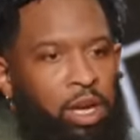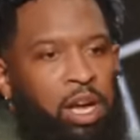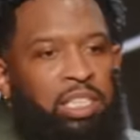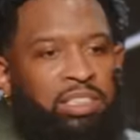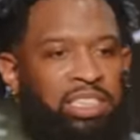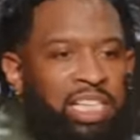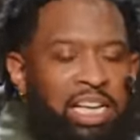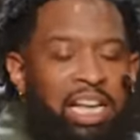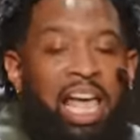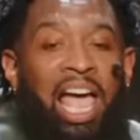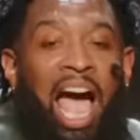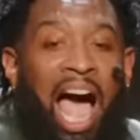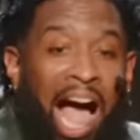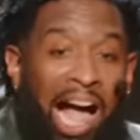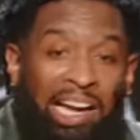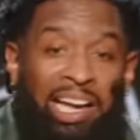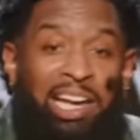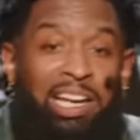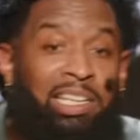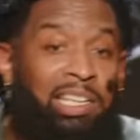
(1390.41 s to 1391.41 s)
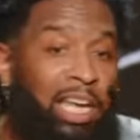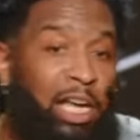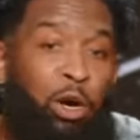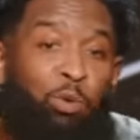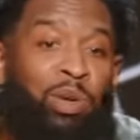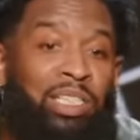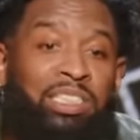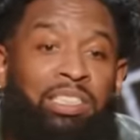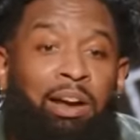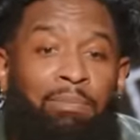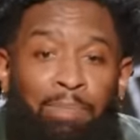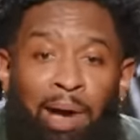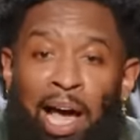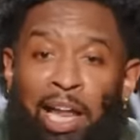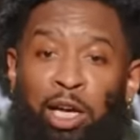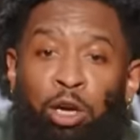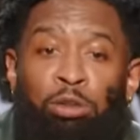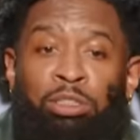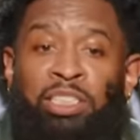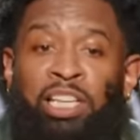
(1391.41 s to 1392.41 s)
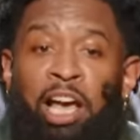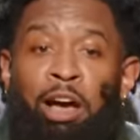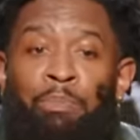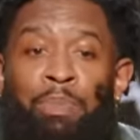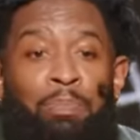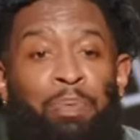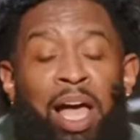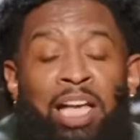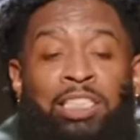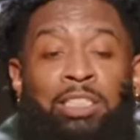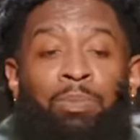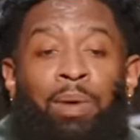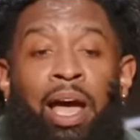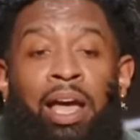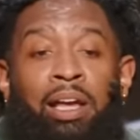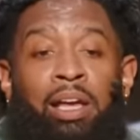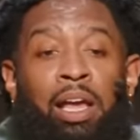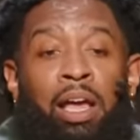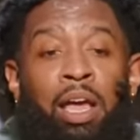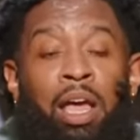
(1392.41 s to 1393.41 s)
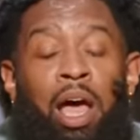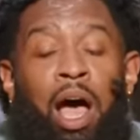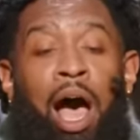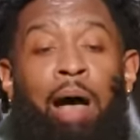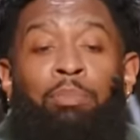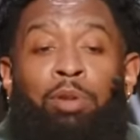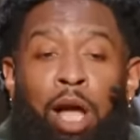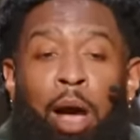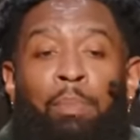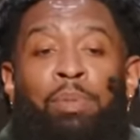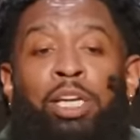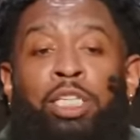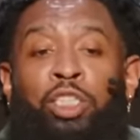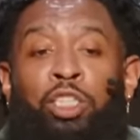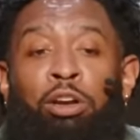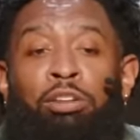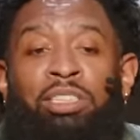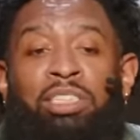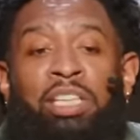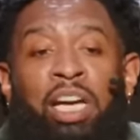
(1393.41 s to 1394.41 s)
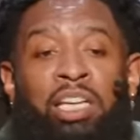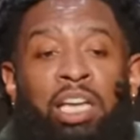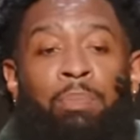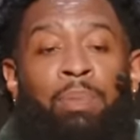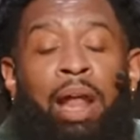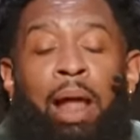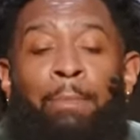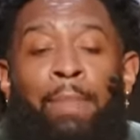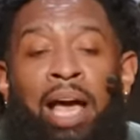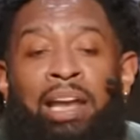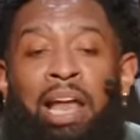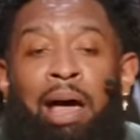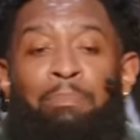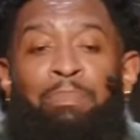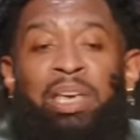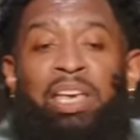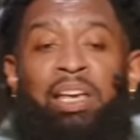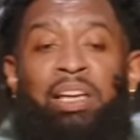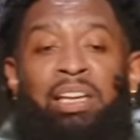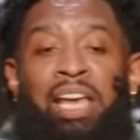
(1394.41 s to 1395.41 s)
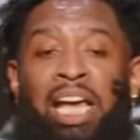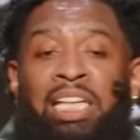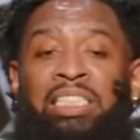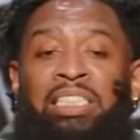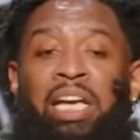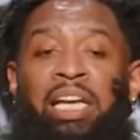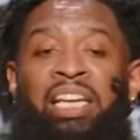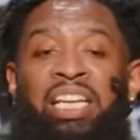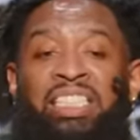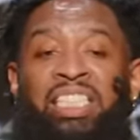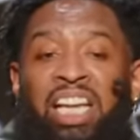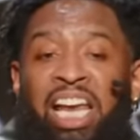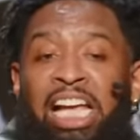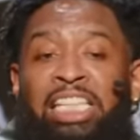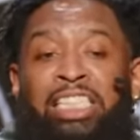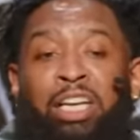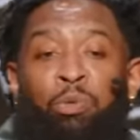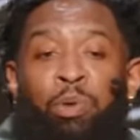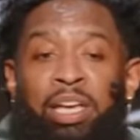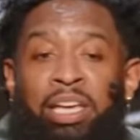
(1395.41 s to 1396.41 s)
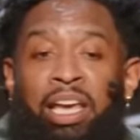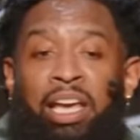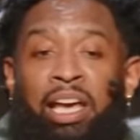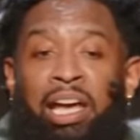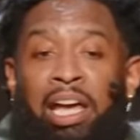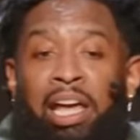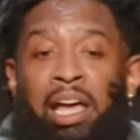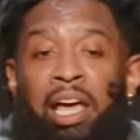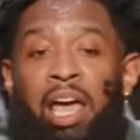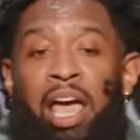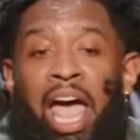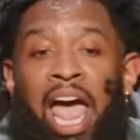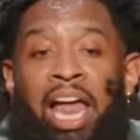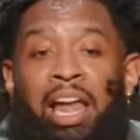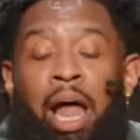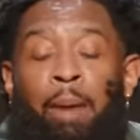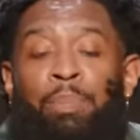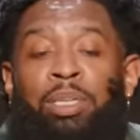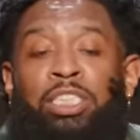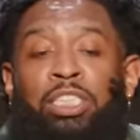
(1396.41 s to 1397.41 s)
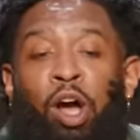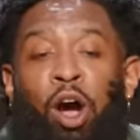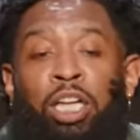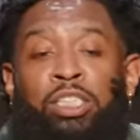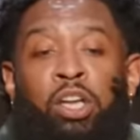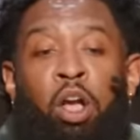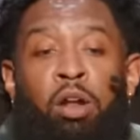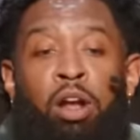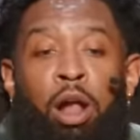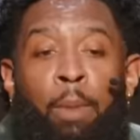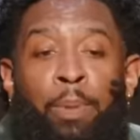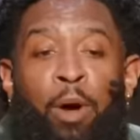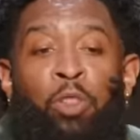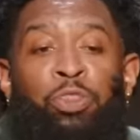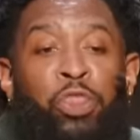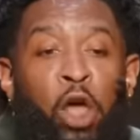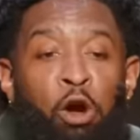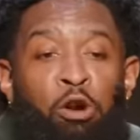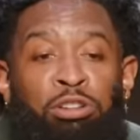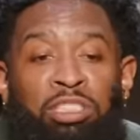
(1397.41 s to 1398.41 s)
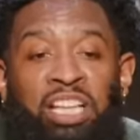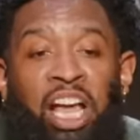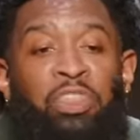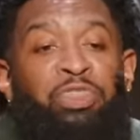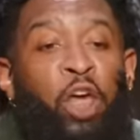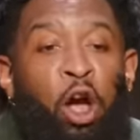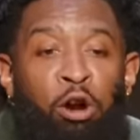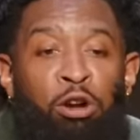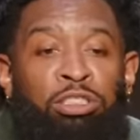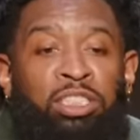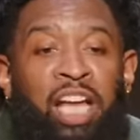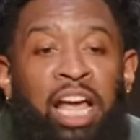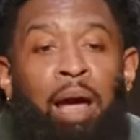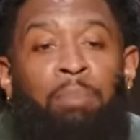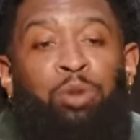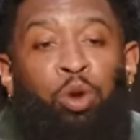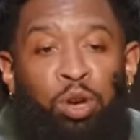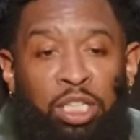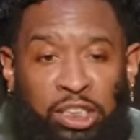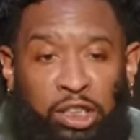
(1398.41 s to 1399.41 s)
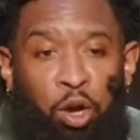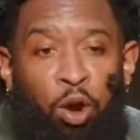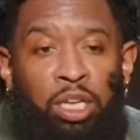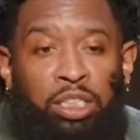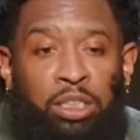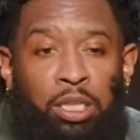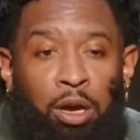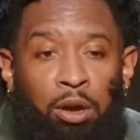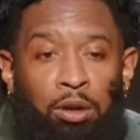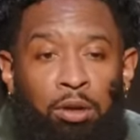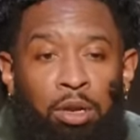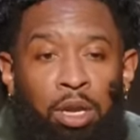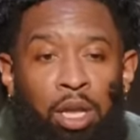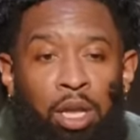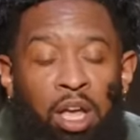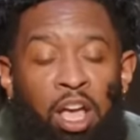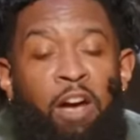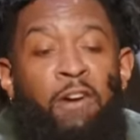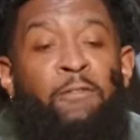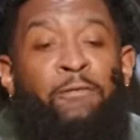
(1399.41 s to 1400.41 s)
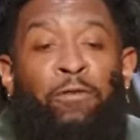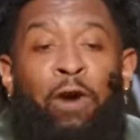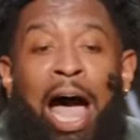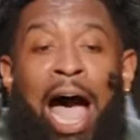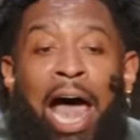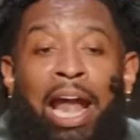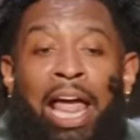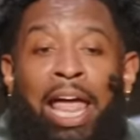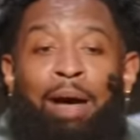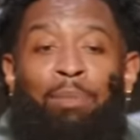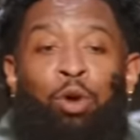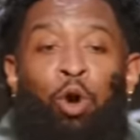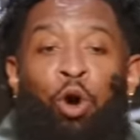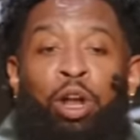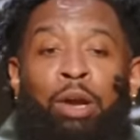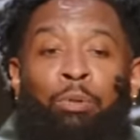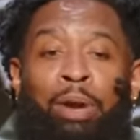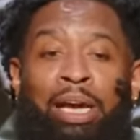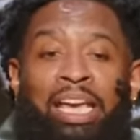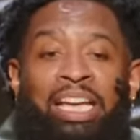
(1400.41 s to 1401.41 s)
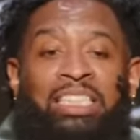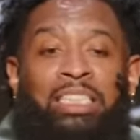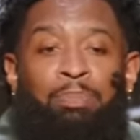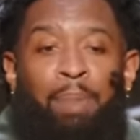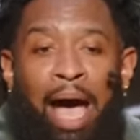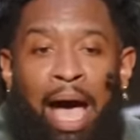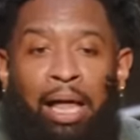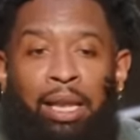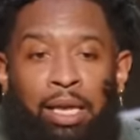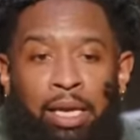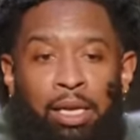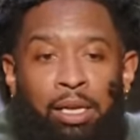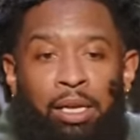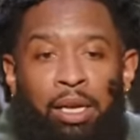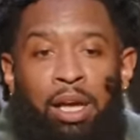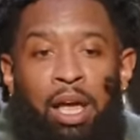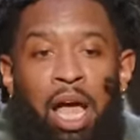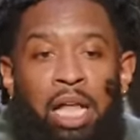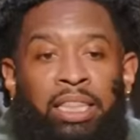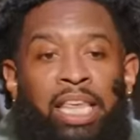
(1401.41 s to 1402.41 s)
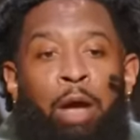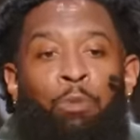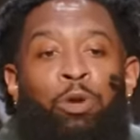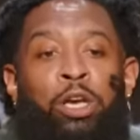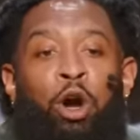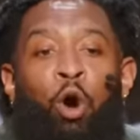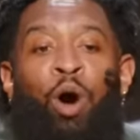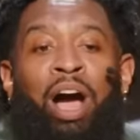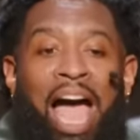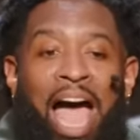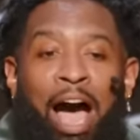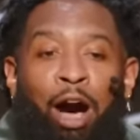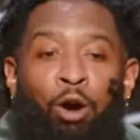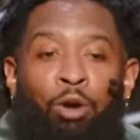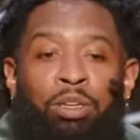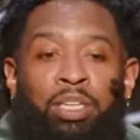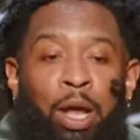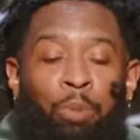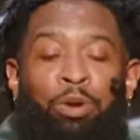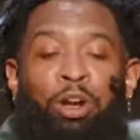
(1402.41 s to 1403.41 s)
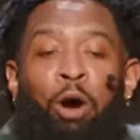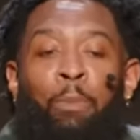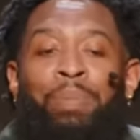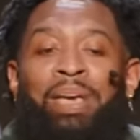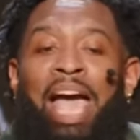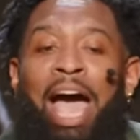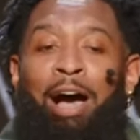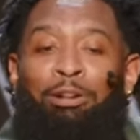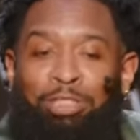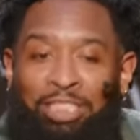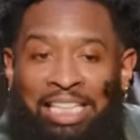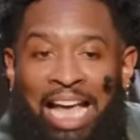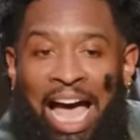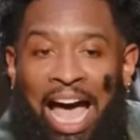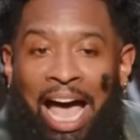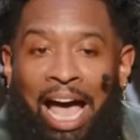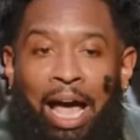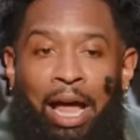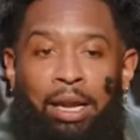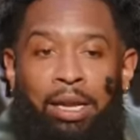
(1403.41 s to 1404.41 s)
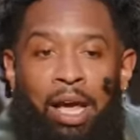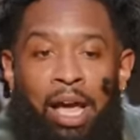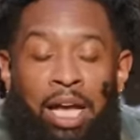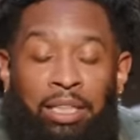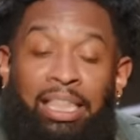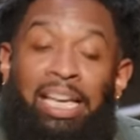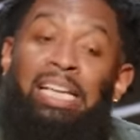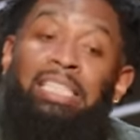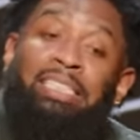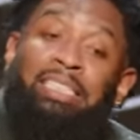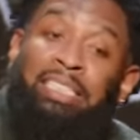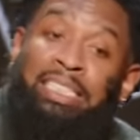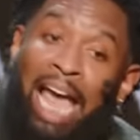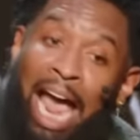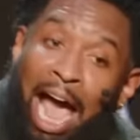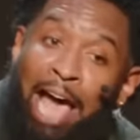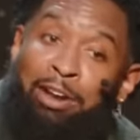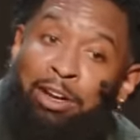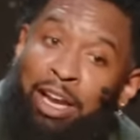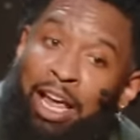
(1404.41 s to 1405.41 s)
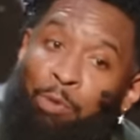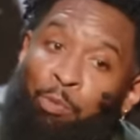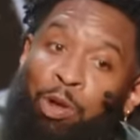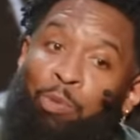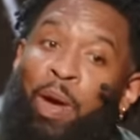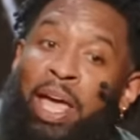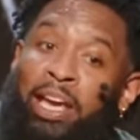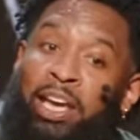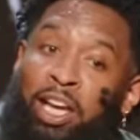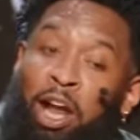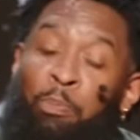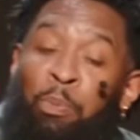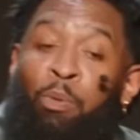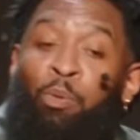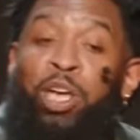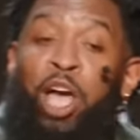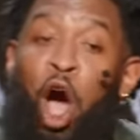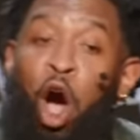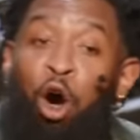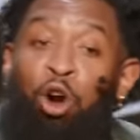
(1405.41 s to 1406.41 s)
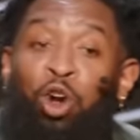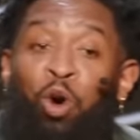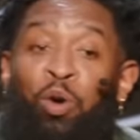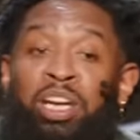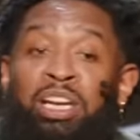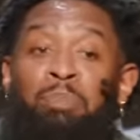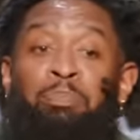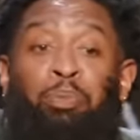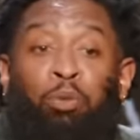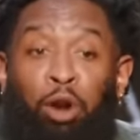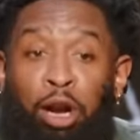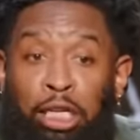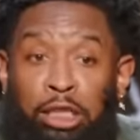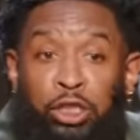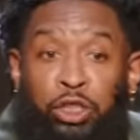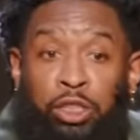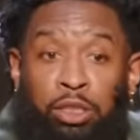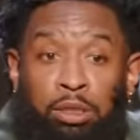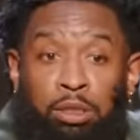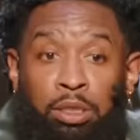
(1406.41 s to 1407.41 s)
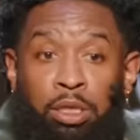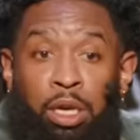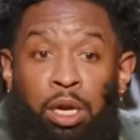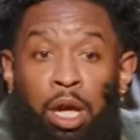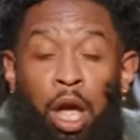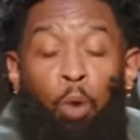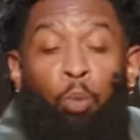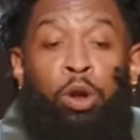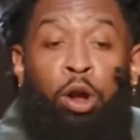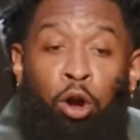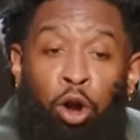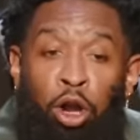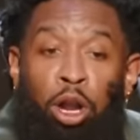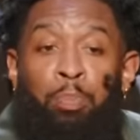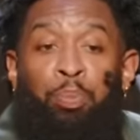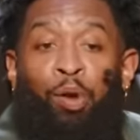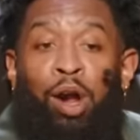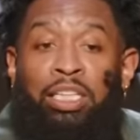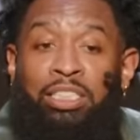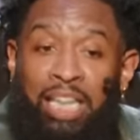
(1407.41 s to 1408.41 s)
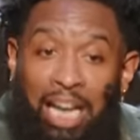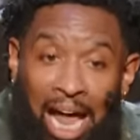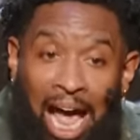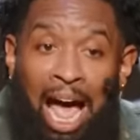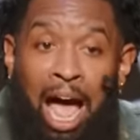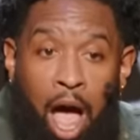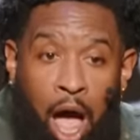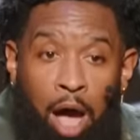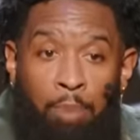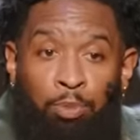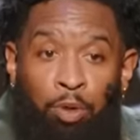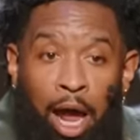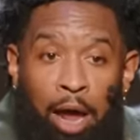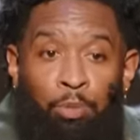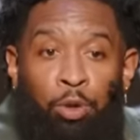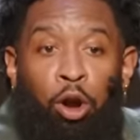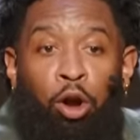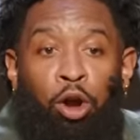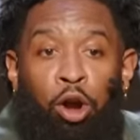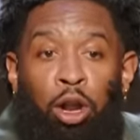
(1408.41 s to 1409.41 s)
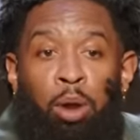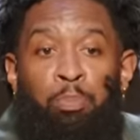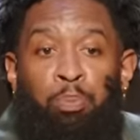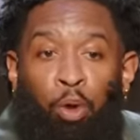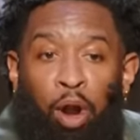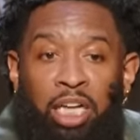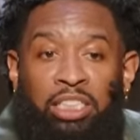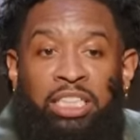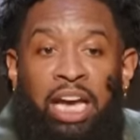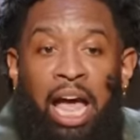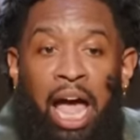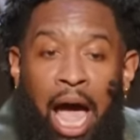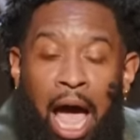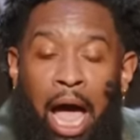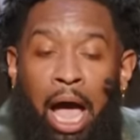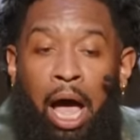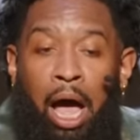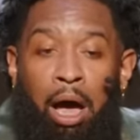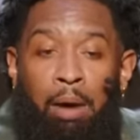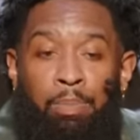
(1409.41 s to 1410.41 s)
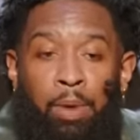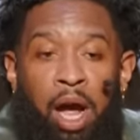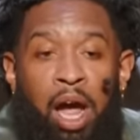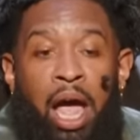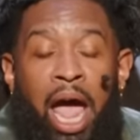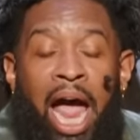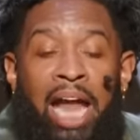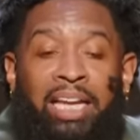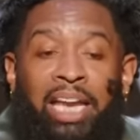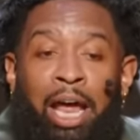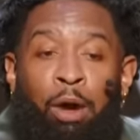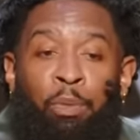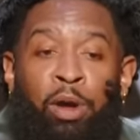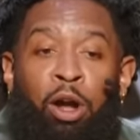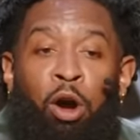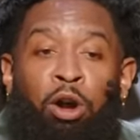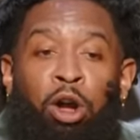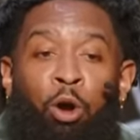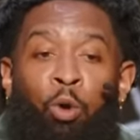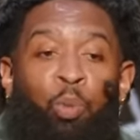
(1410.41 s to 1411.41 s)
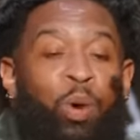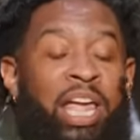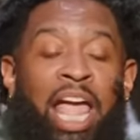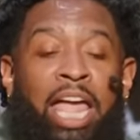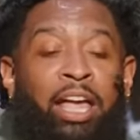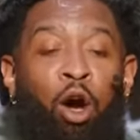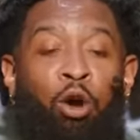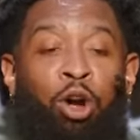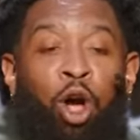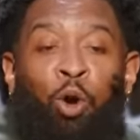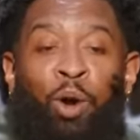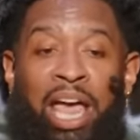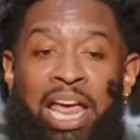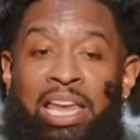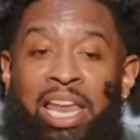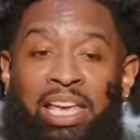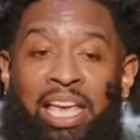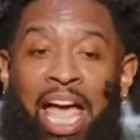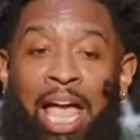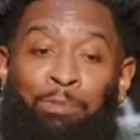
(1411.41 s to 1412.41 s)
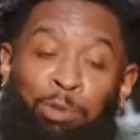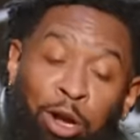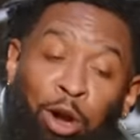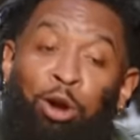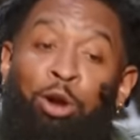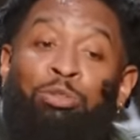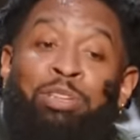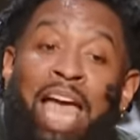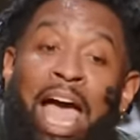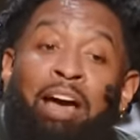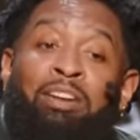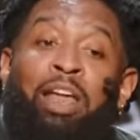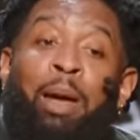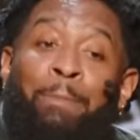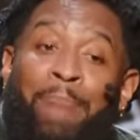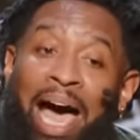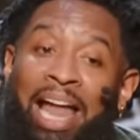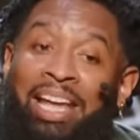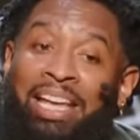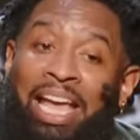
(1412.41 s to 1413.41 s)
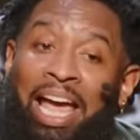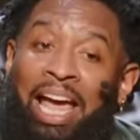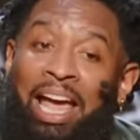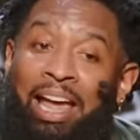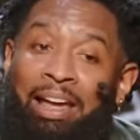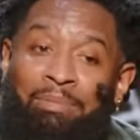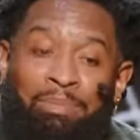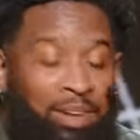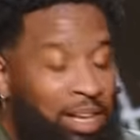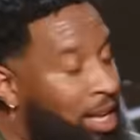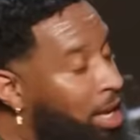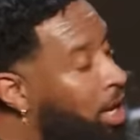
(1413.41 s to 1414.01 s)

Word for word: See, I can deal with somebody who tell me, Pastor Mike, I'm coming to church Sunday, but I might not be here next Sunday. It's classic weekend. And I'm gonna start turning up on Thursday. Thursday, I'm doing so-and-so. Friday, I'm going to Rickey Smiley. Then we going out. Then we gonna be outside. Then Saturday, we waking up and we all going to brunch. We're gonna go to brunch at IHOP, right? We're gonna go to brunch at IHOP. And then we're gonna go, we ain't gonna go in the game, we're gonna go down there by the game.